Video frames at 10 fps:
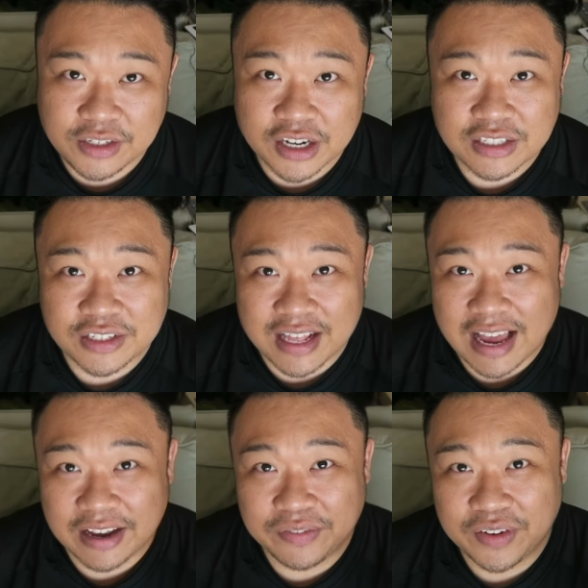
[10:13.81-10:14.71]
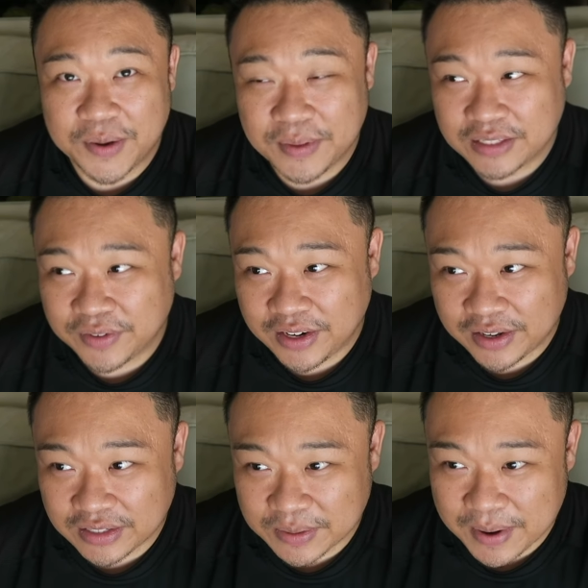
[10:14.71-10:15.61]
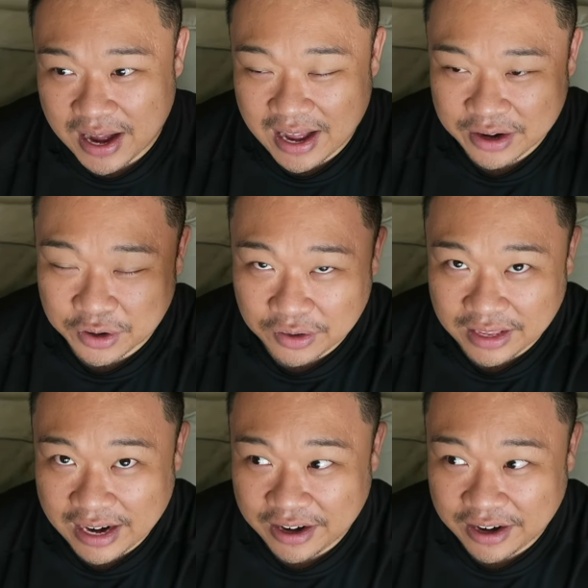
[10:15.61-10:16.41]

just so that I could film these videos about curly